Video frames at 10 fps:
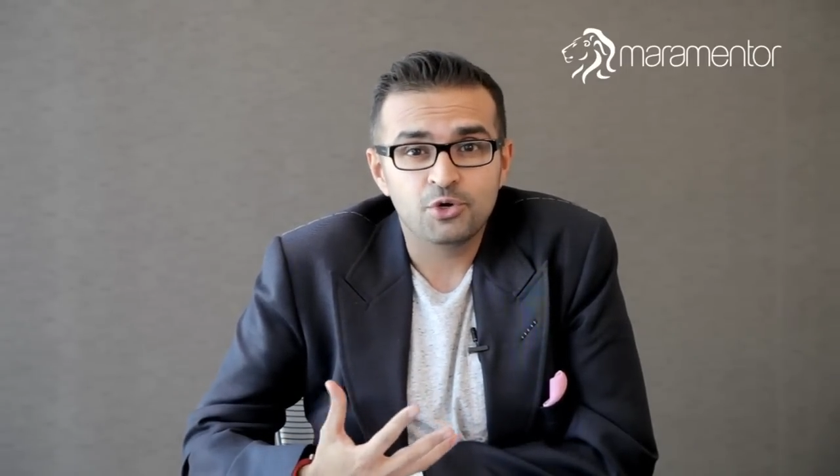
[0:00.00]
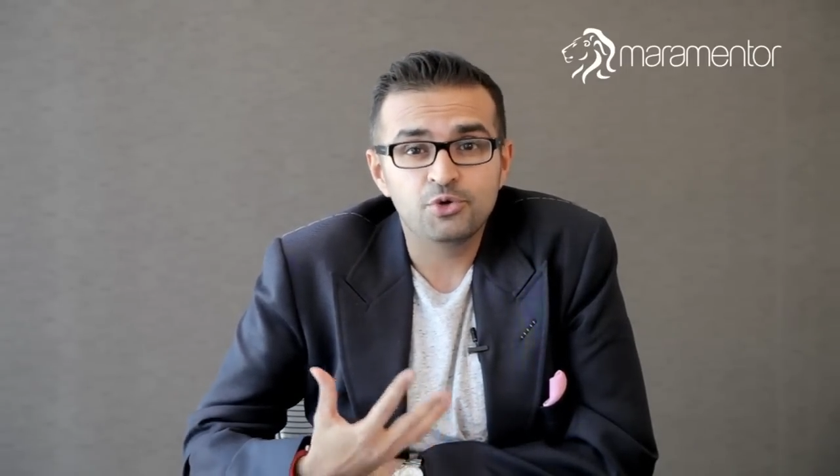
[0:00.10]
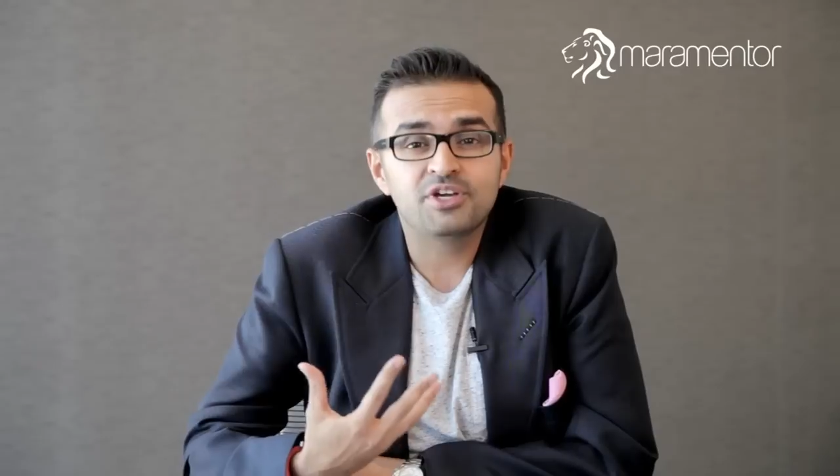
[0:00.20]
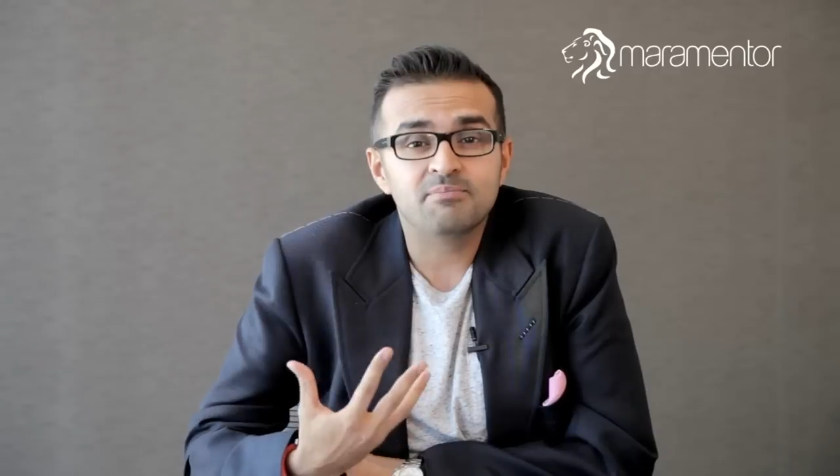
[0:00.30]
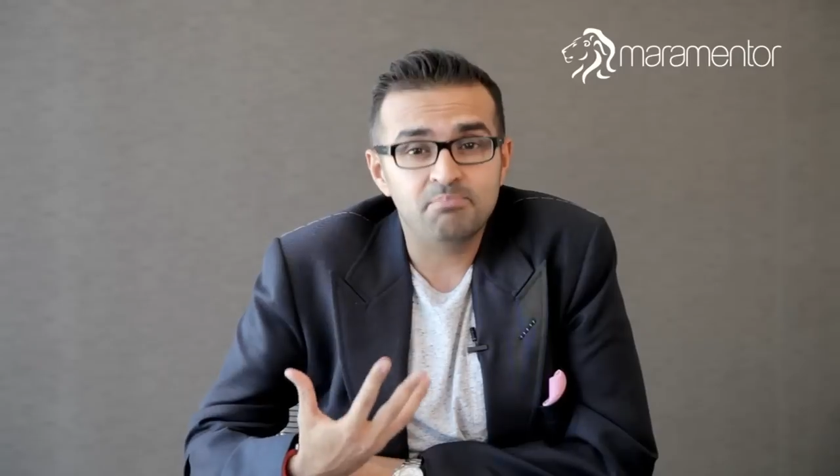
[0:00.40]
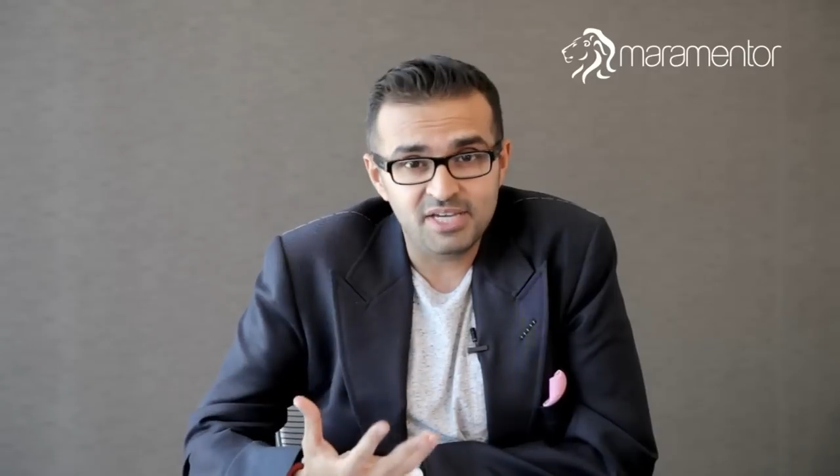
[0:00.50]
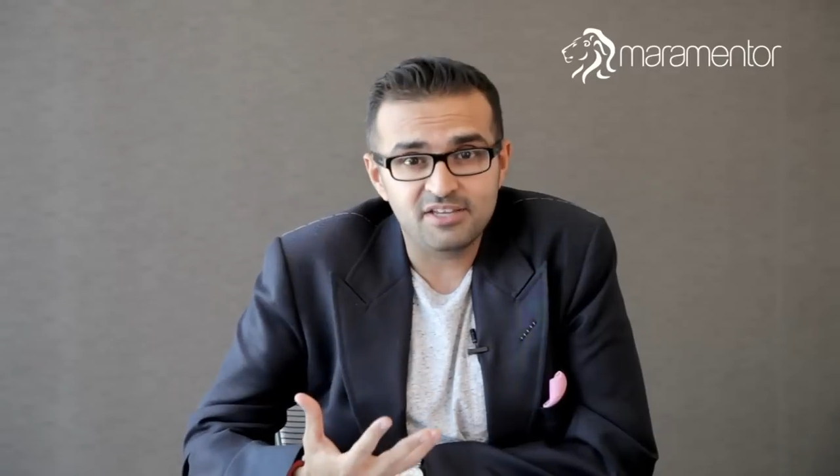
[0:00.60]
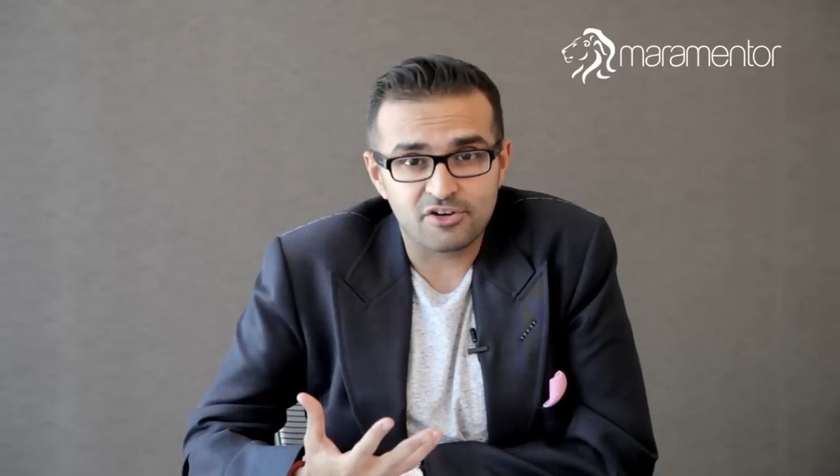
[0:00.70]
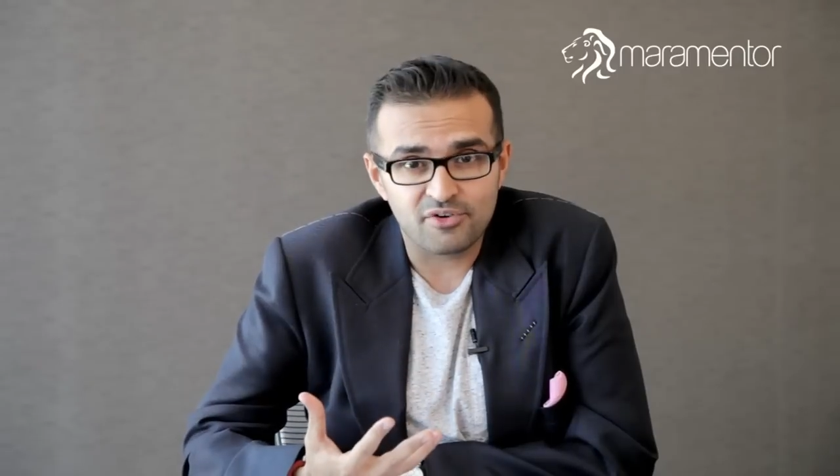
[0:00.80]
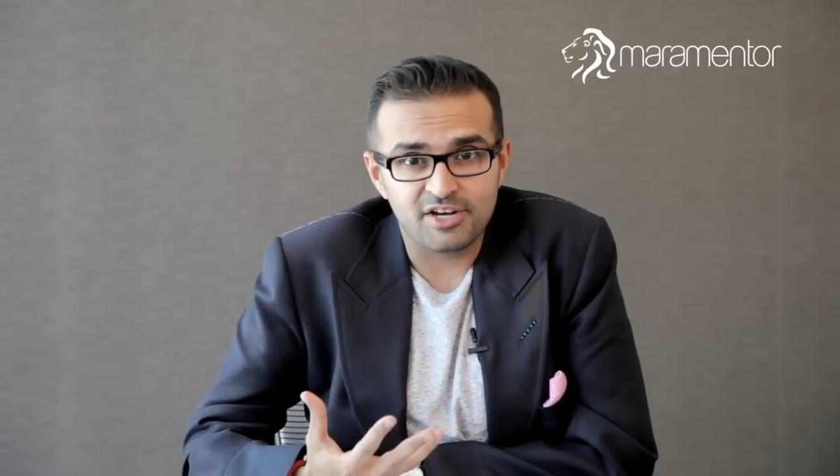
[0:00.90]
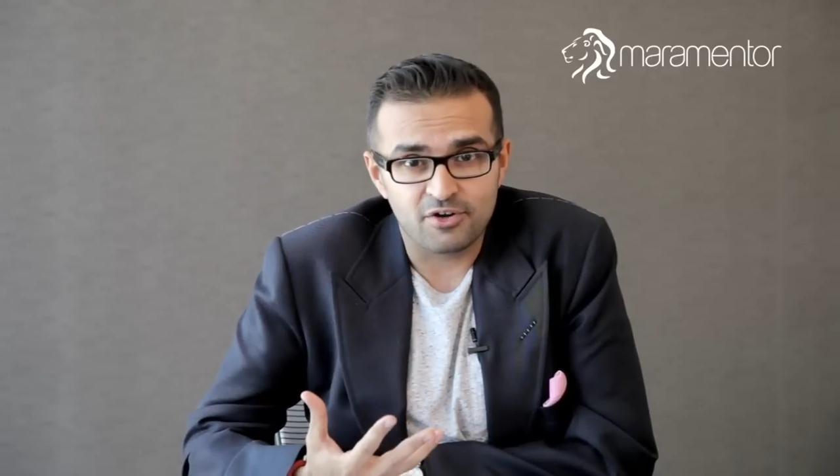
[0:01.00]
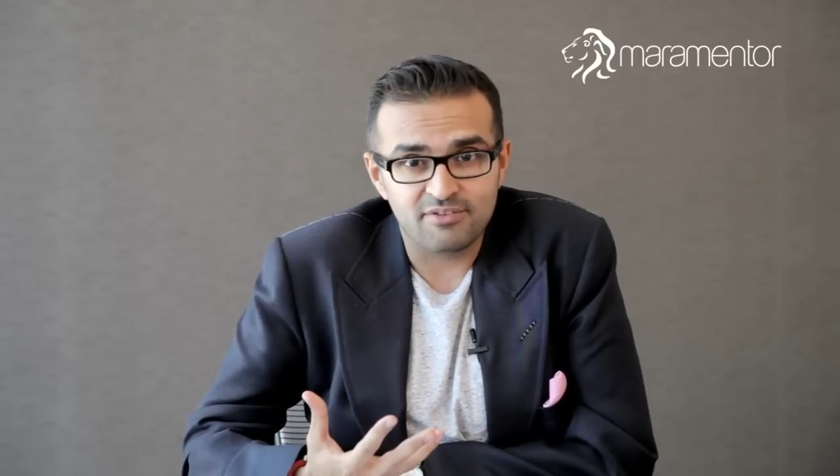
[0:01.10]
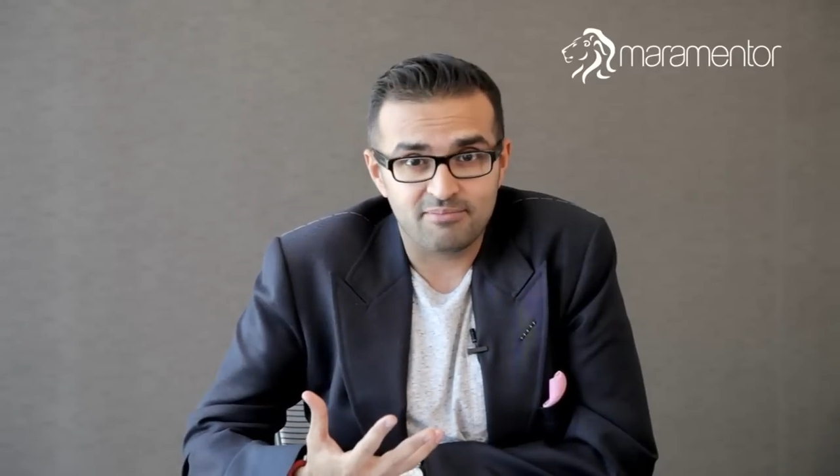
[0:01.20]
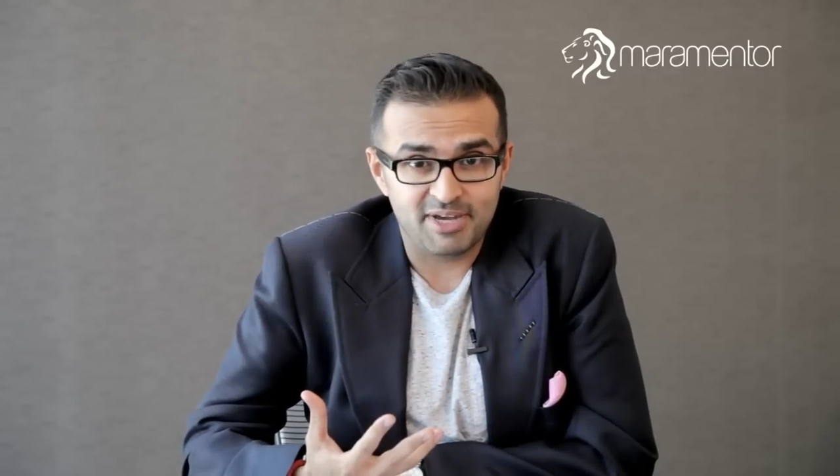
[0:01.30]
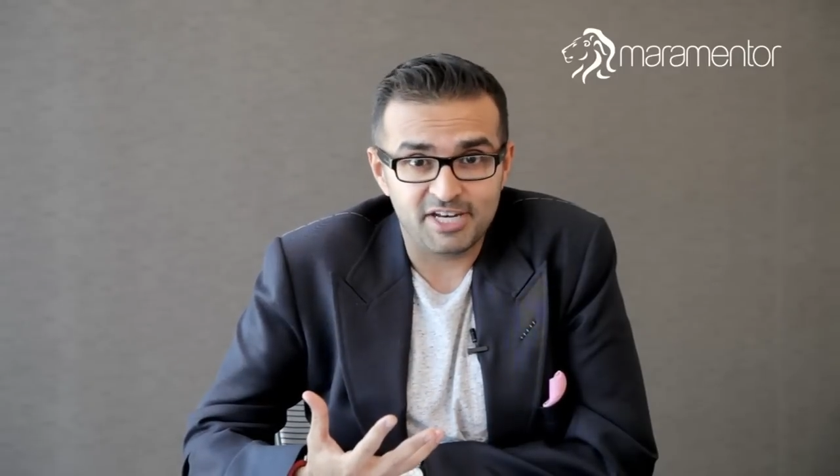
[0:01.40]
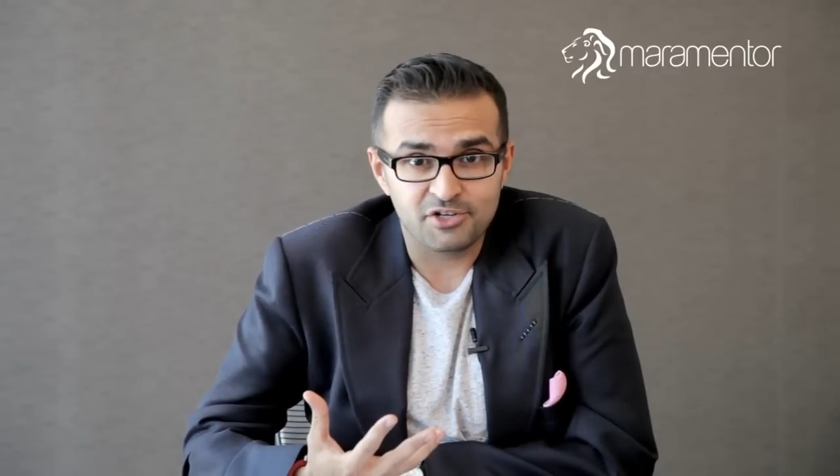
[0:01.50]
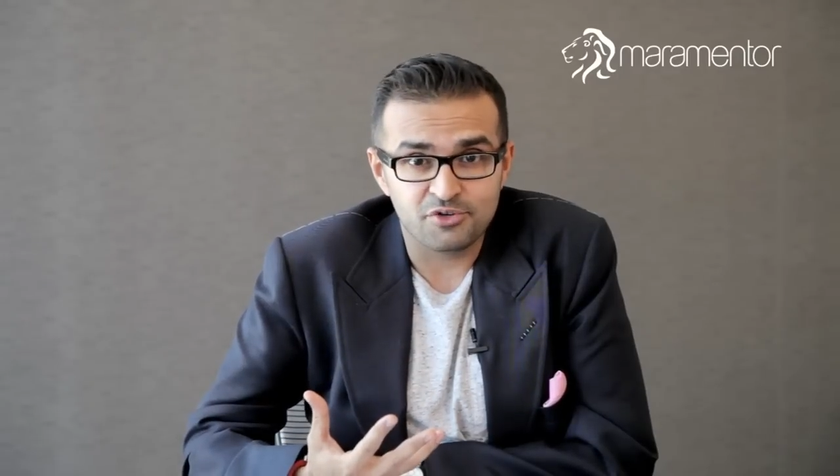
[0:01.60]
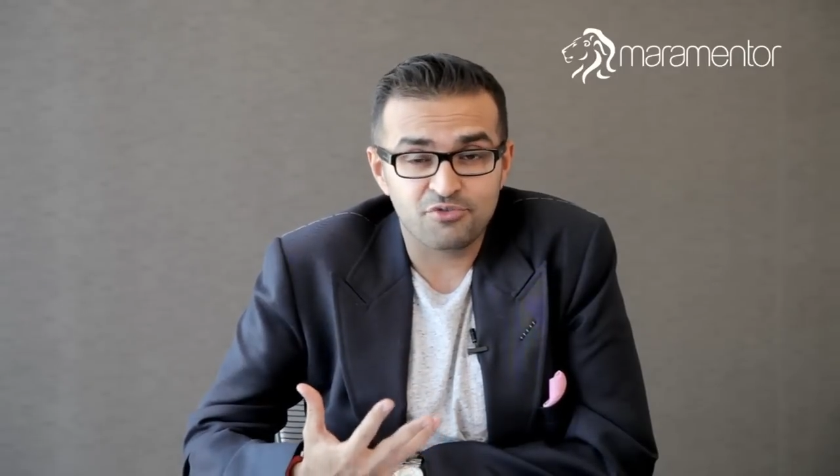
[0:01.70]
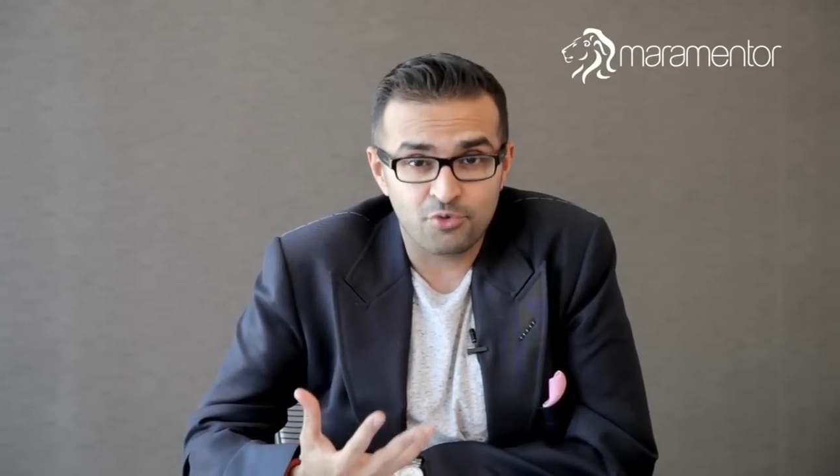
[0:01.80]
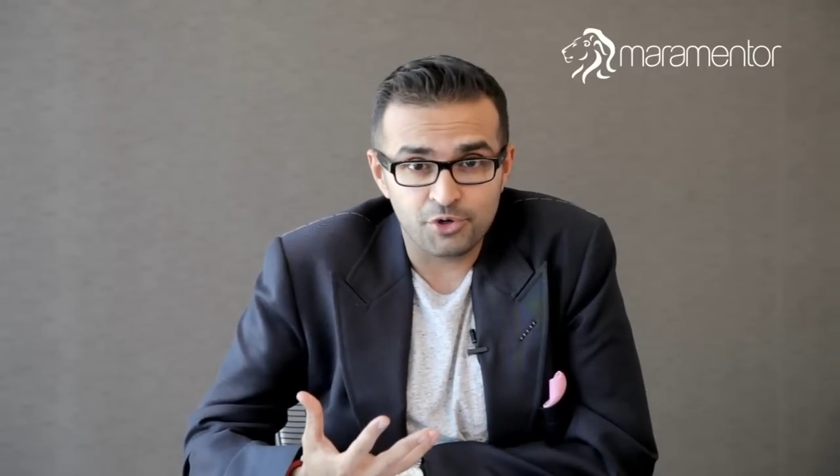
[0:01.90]
who can be the great
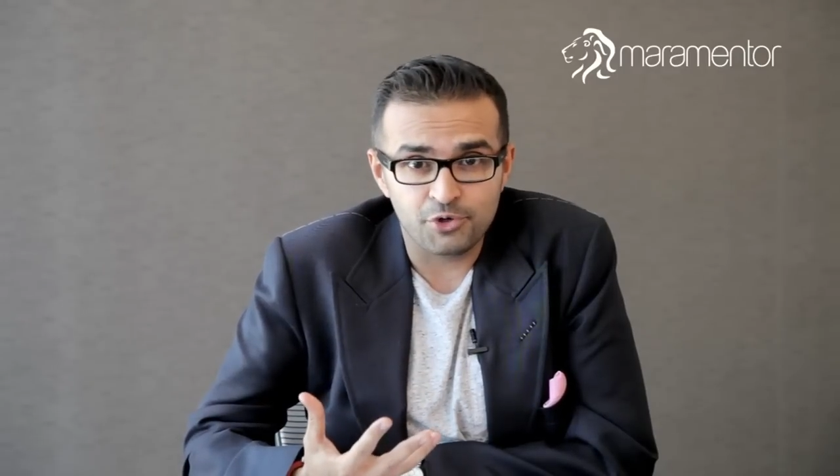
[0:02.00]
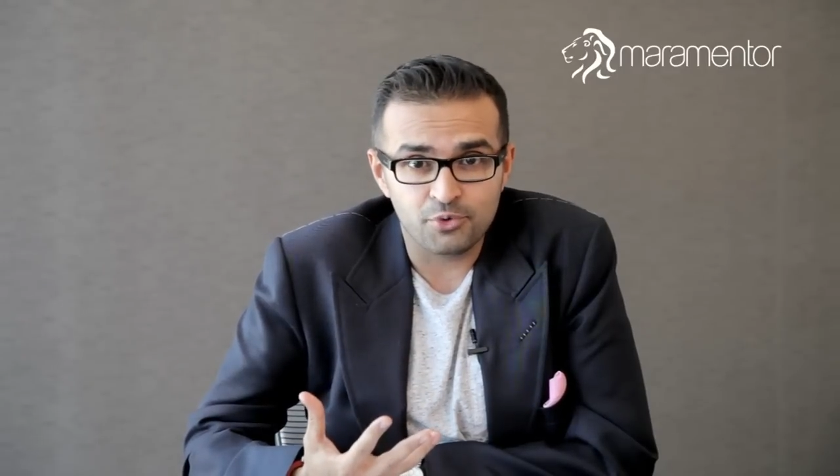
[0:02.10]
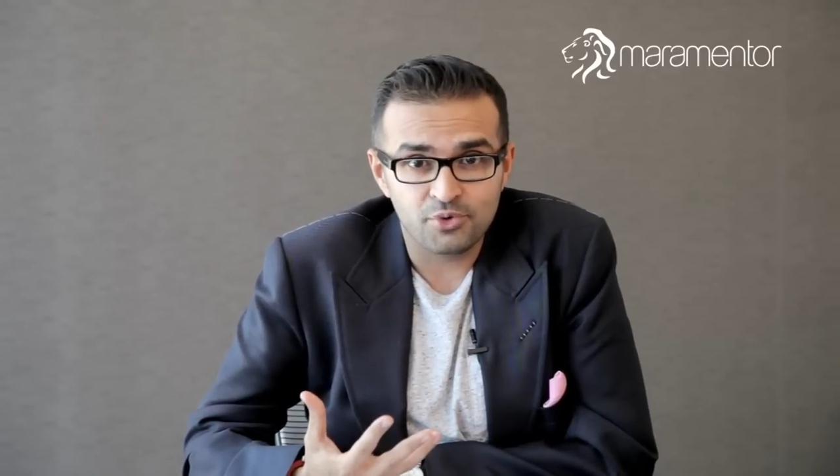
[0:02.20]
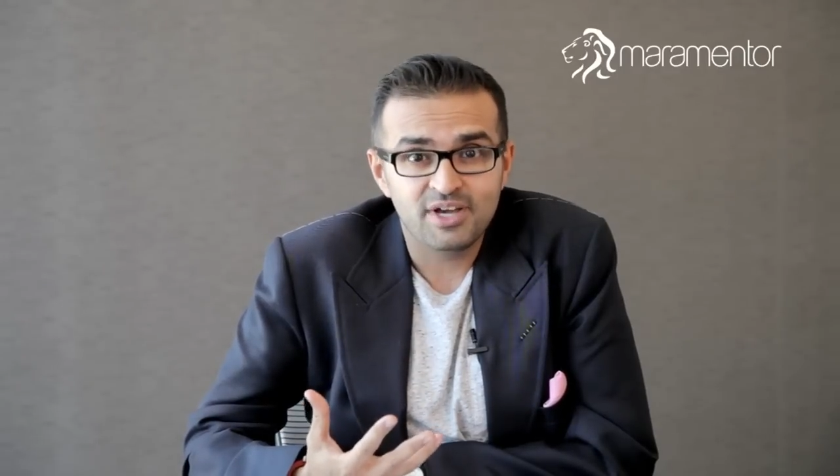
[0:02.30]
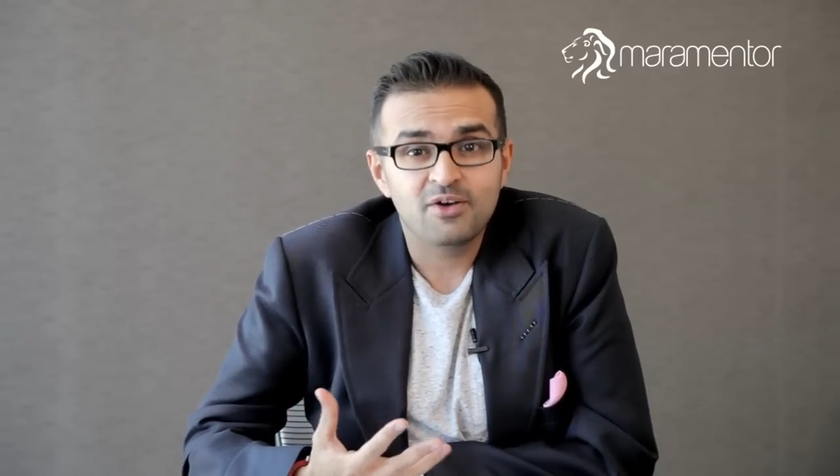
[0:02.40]
manager for you